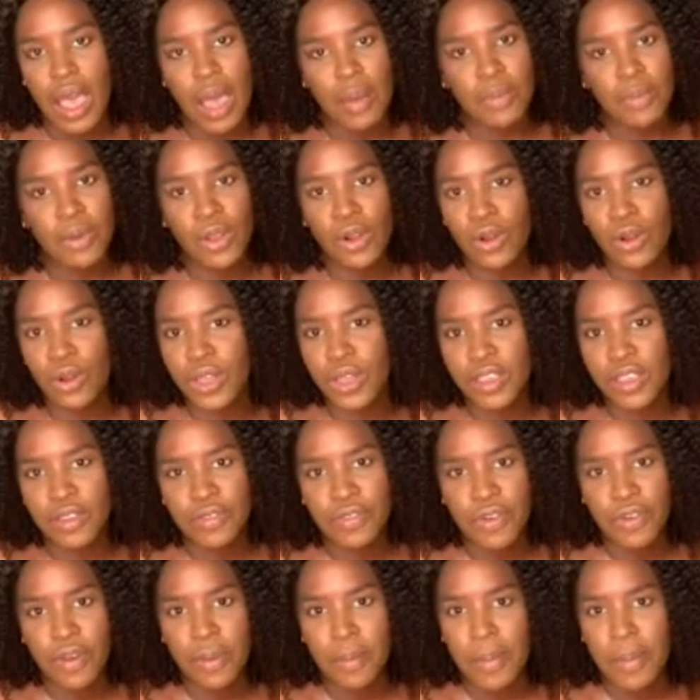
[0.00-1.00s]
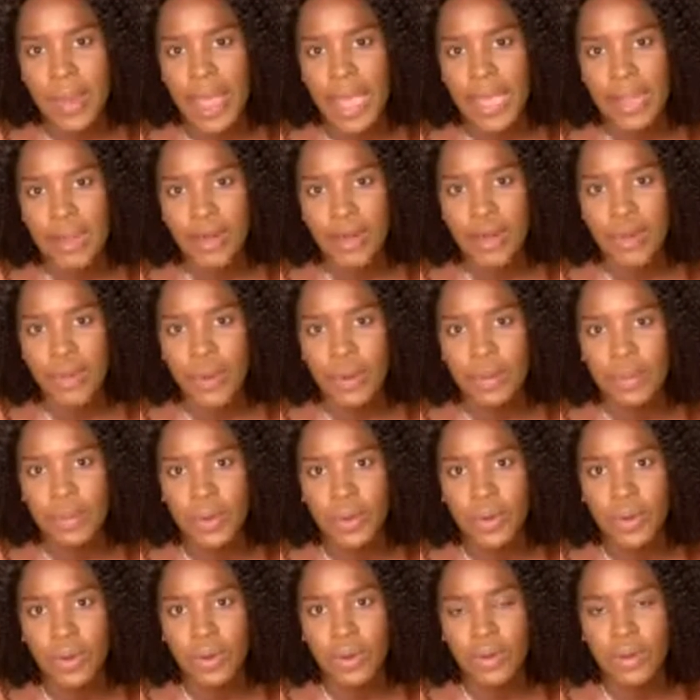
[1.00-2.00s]
I'm not looking for a man. No, I'm
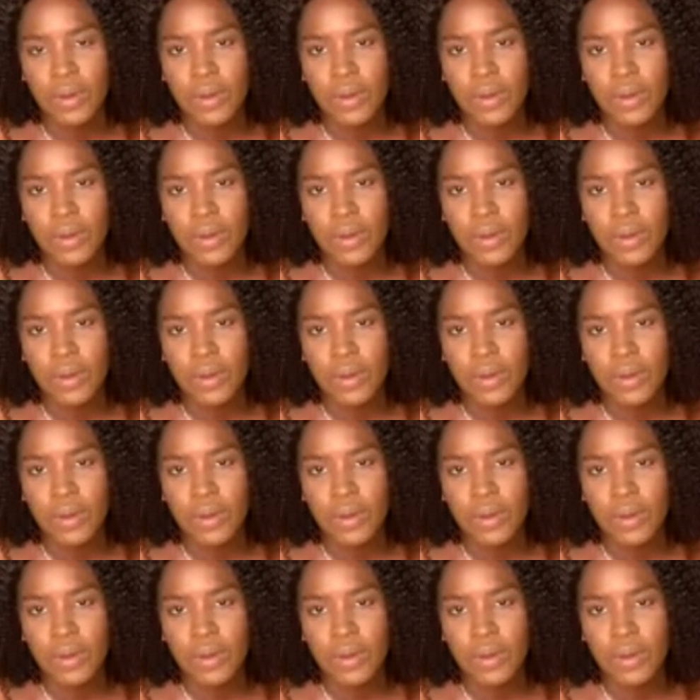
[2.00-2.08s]
not.